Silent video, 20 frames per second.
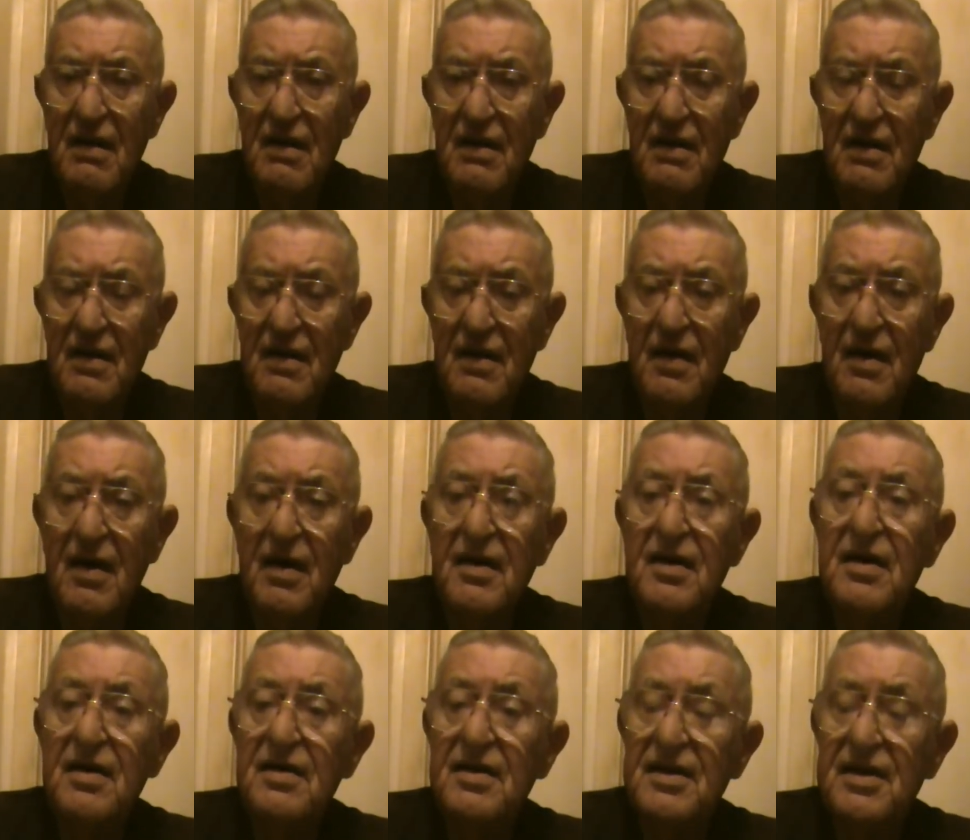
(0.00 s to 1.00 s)
a
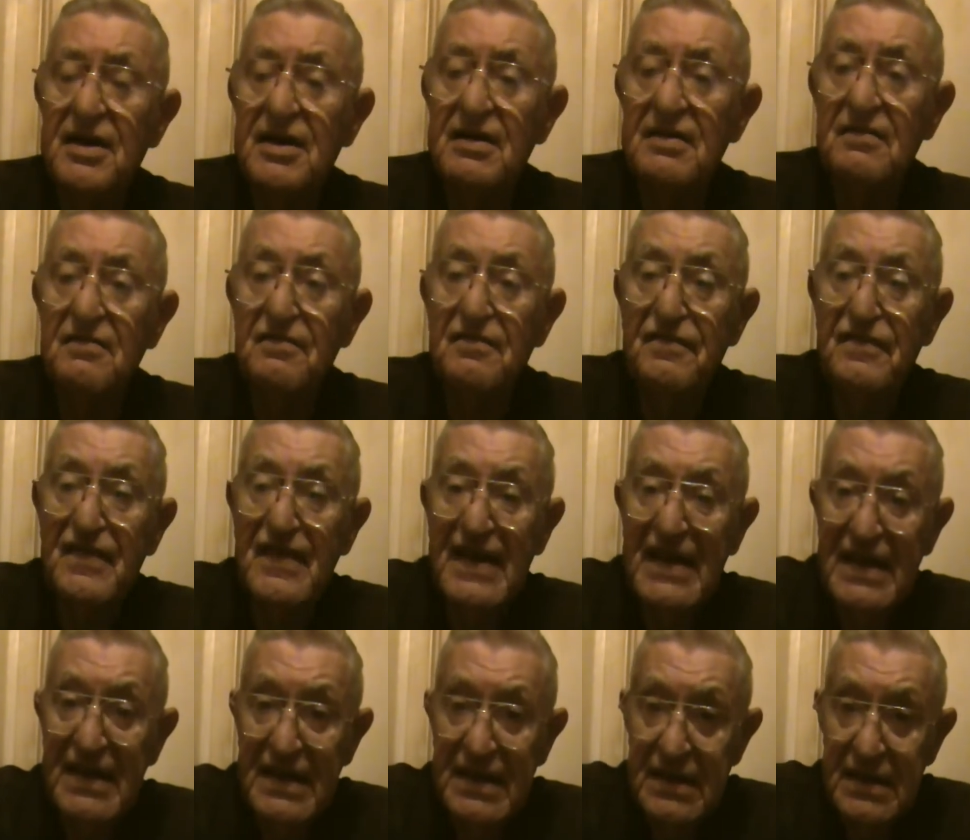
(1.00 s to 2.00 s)

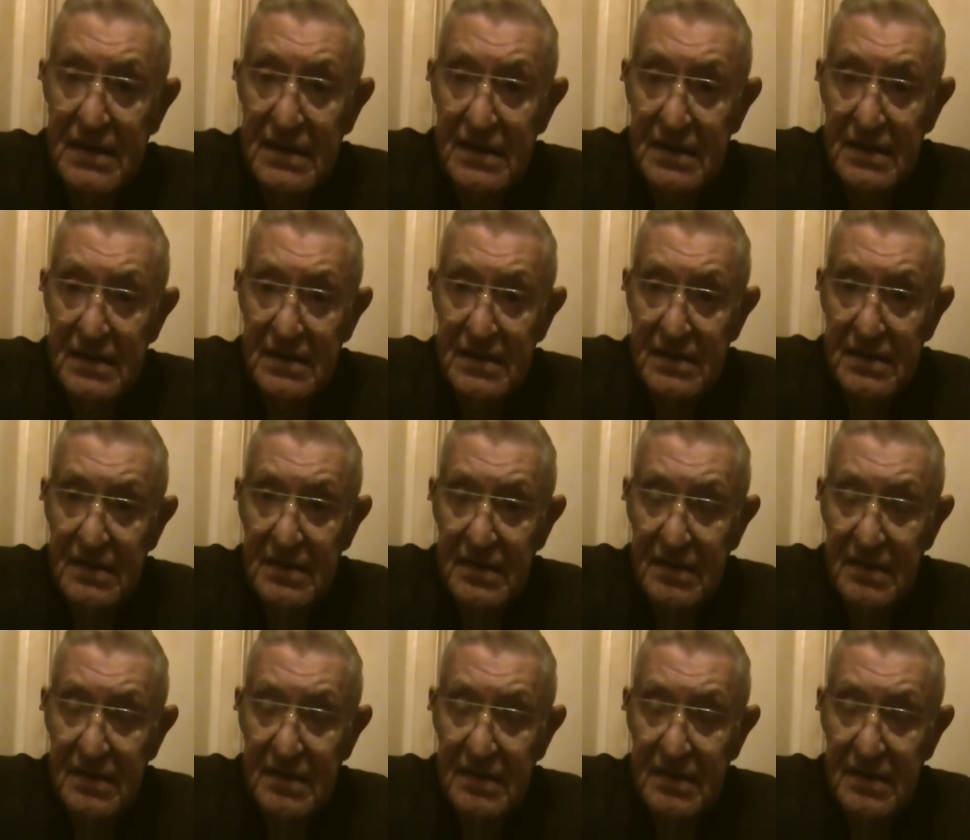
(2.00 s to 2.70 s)
convenient